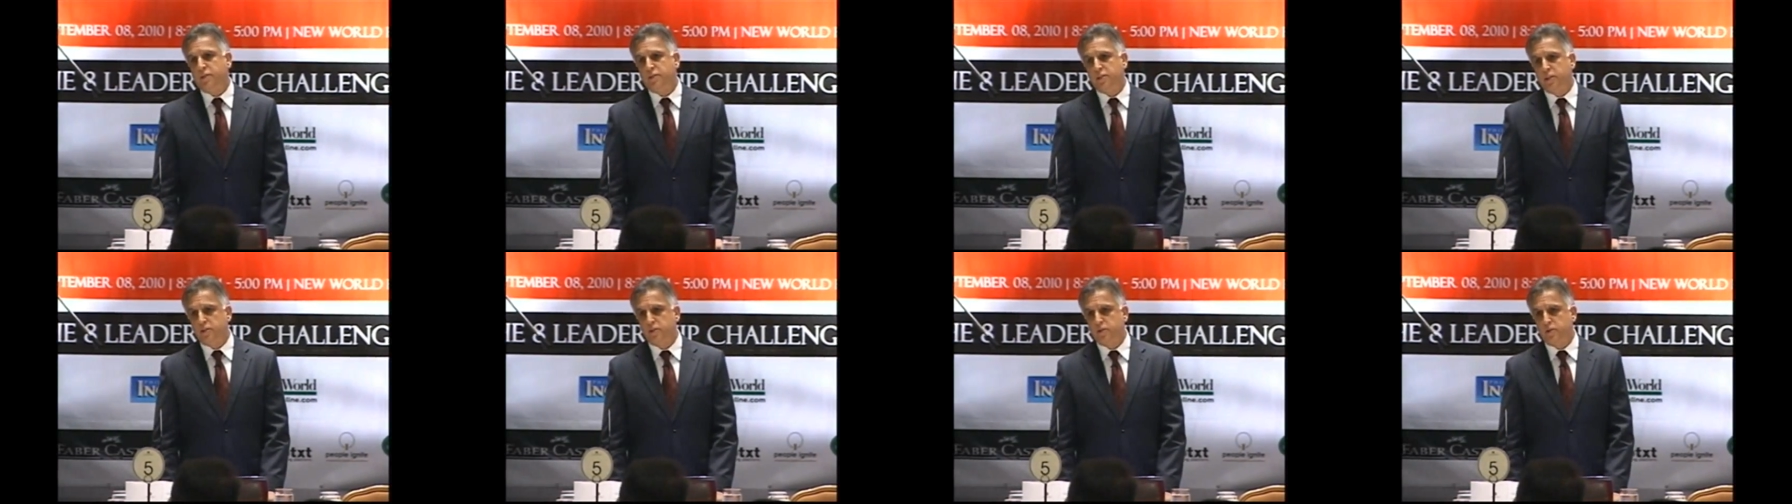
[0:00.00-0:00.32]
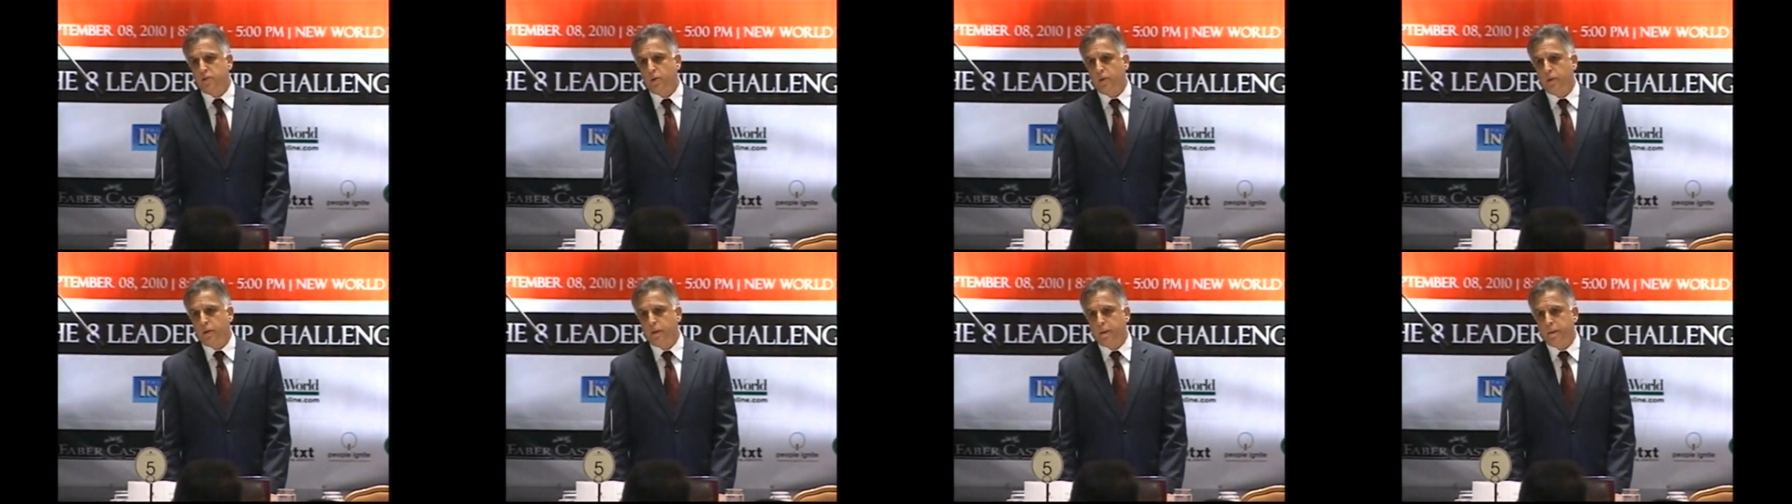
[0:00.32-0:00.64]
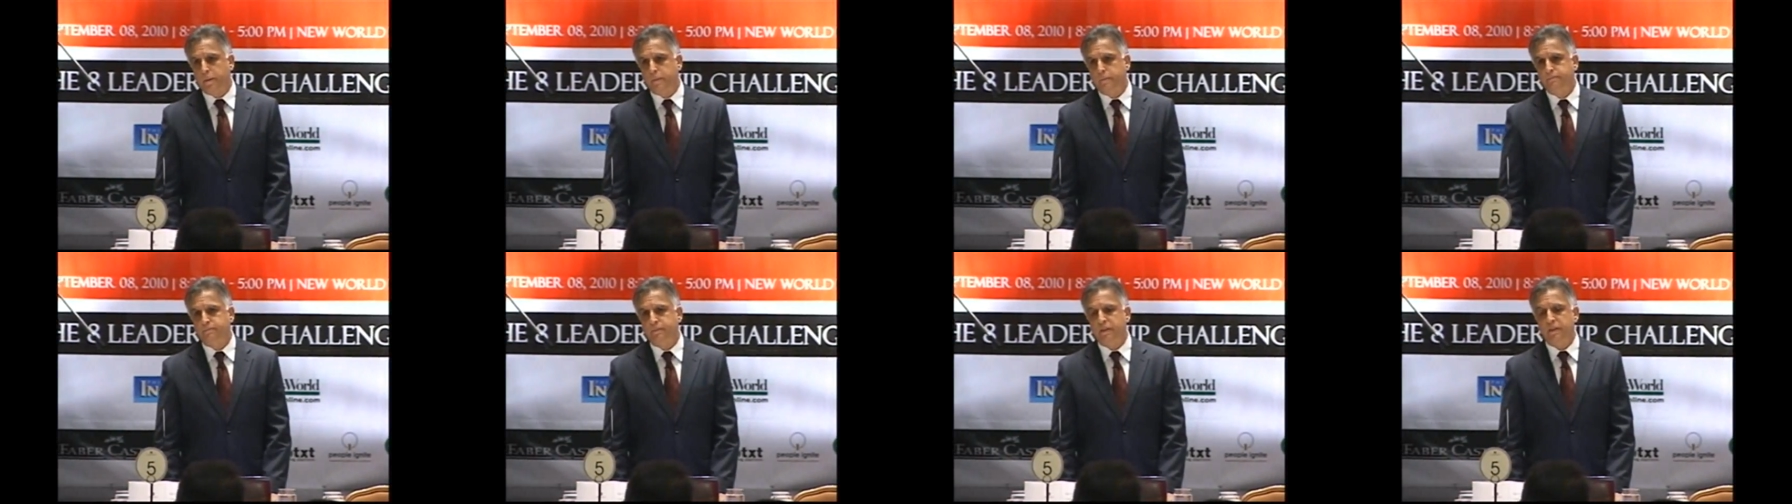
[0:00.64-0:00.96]
is a
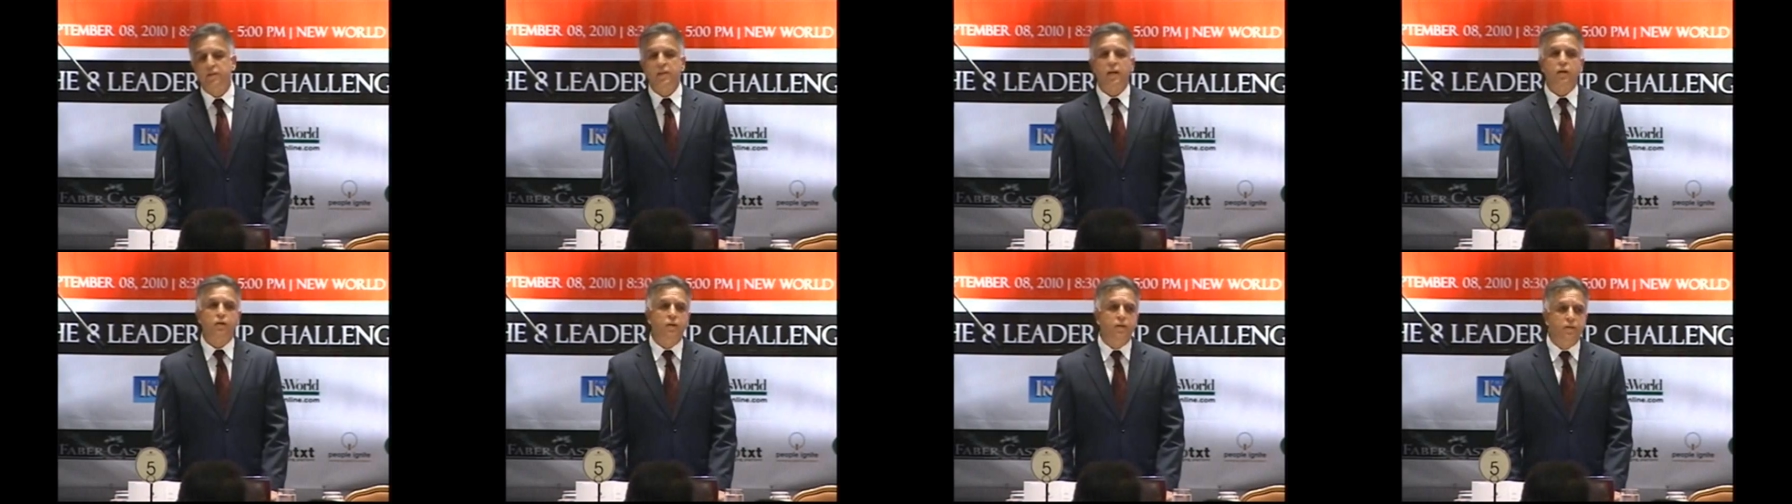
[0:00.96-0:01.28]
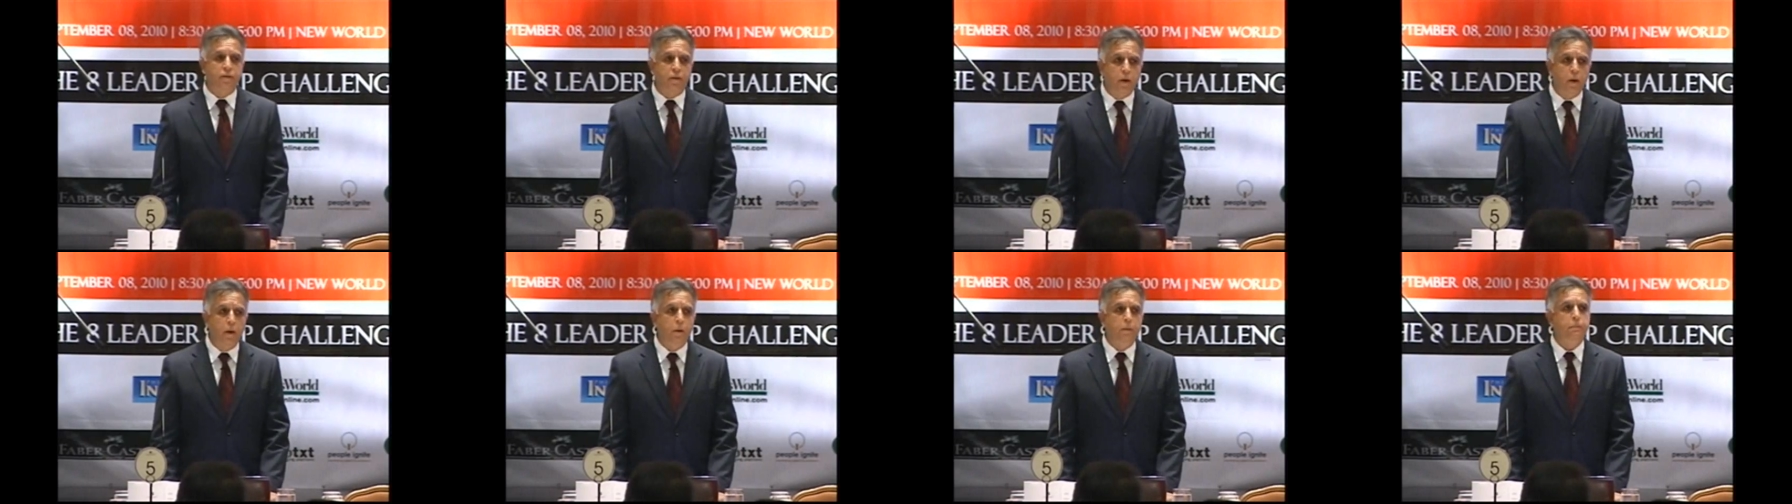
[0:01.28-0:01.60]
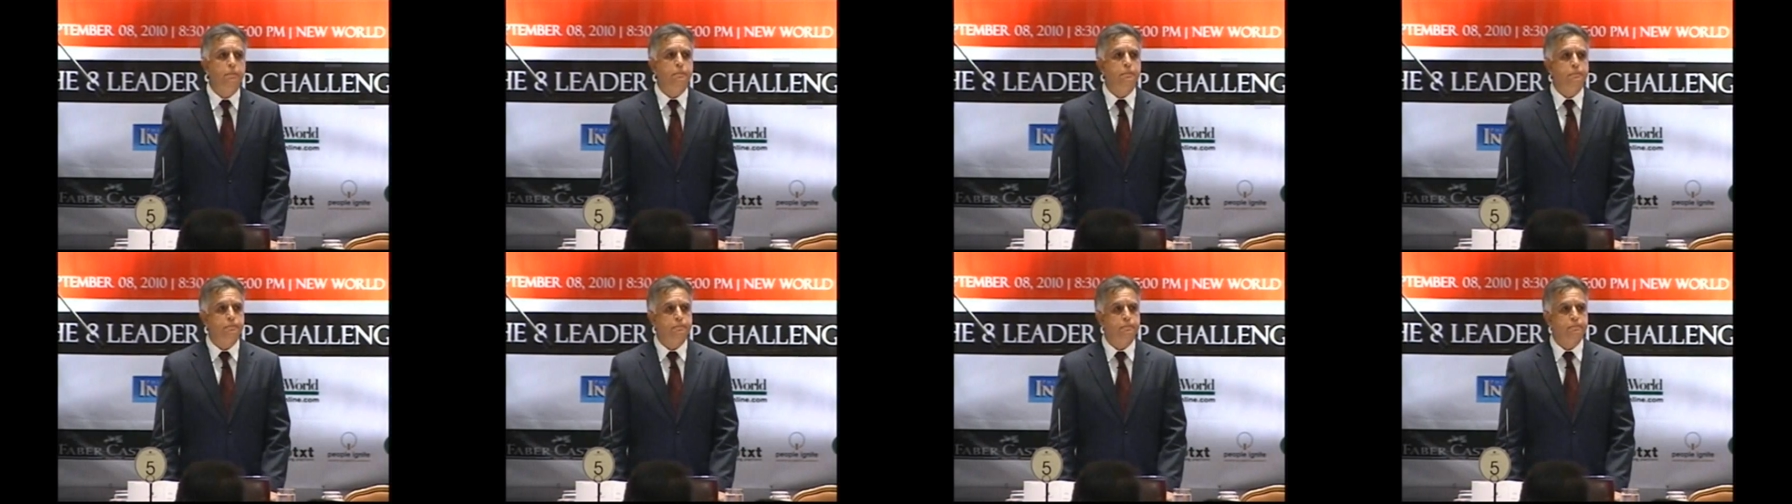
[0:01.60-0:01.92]
story. Is that good for you?